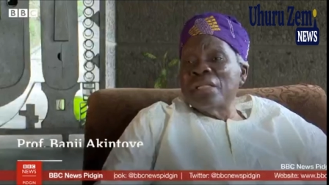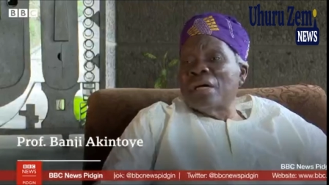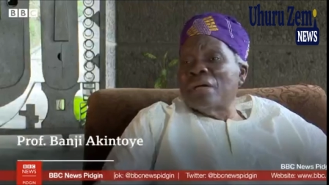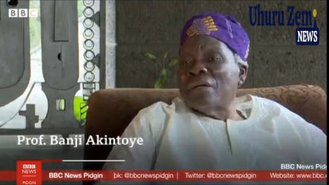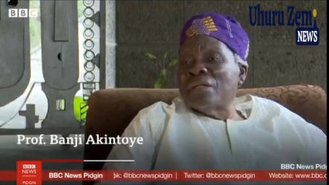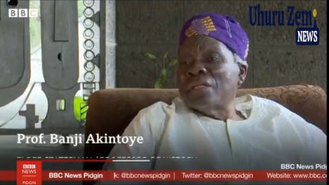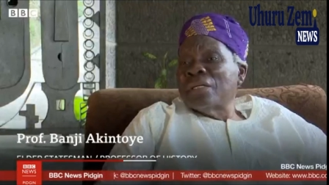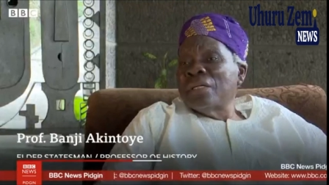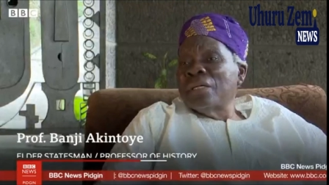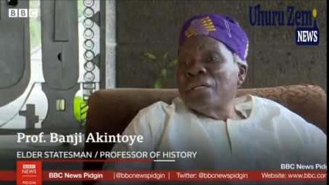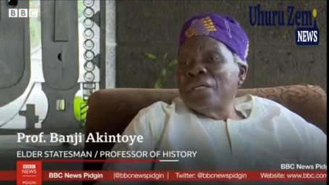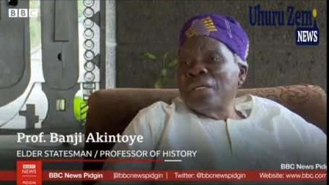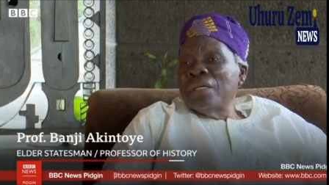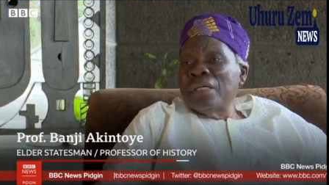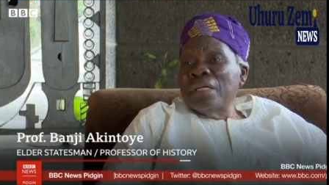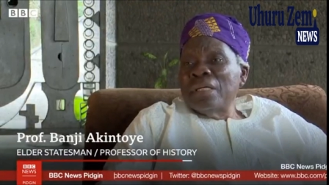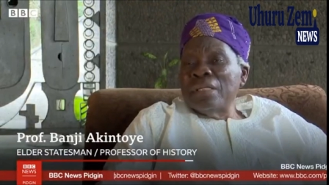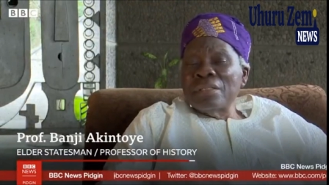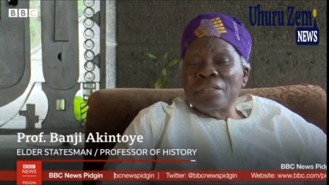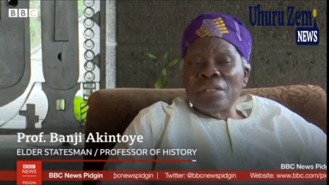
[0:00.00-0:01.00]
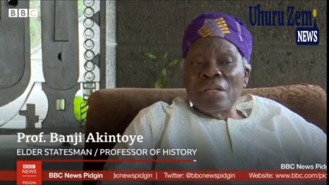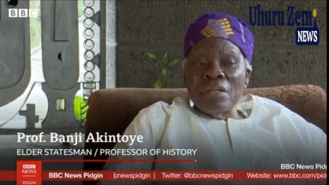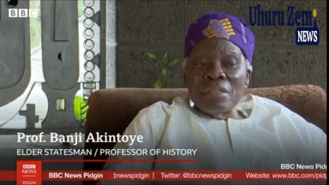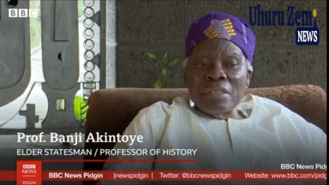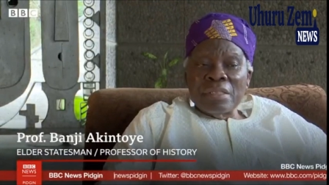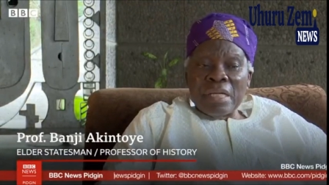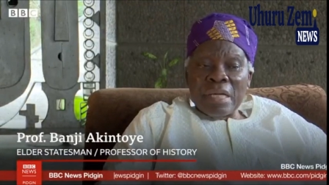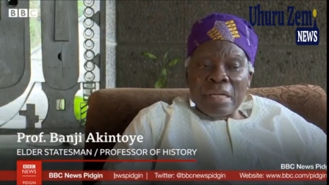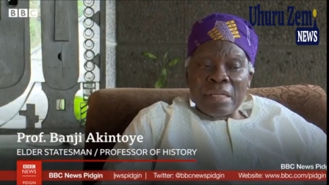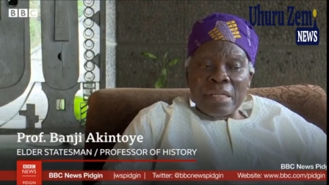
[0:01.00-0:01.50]
not. He's
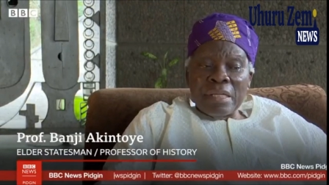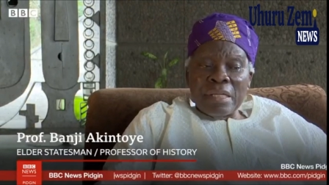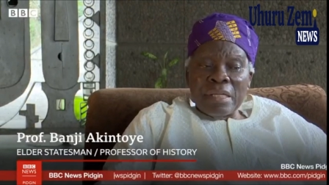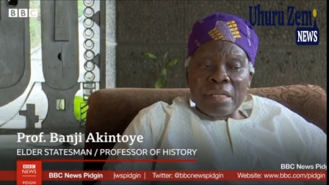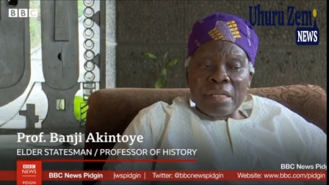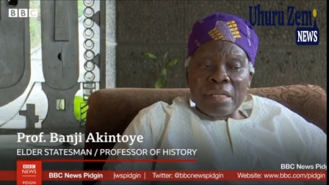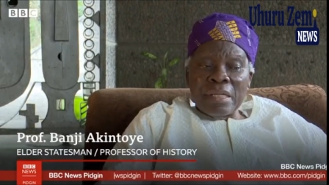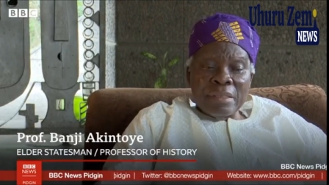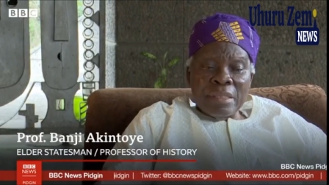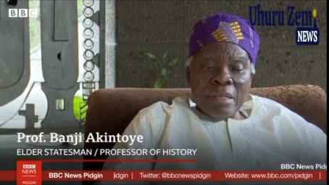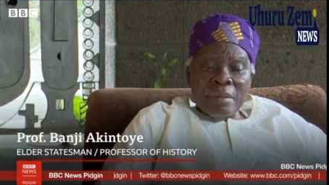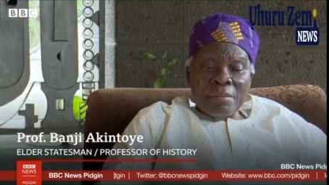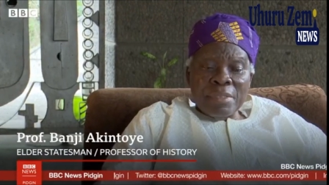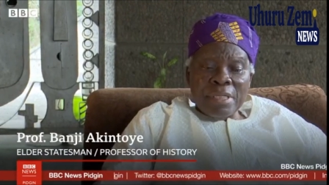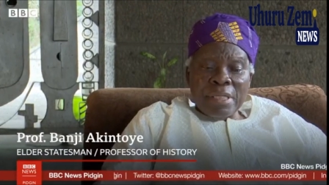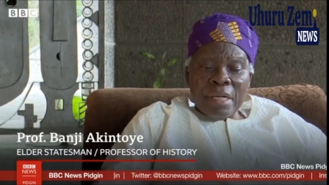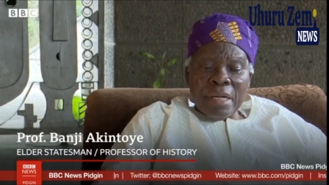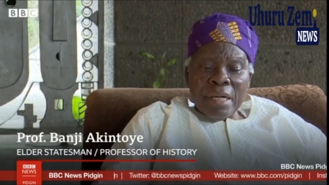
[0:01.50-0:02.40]
not uh, like Namdekanu.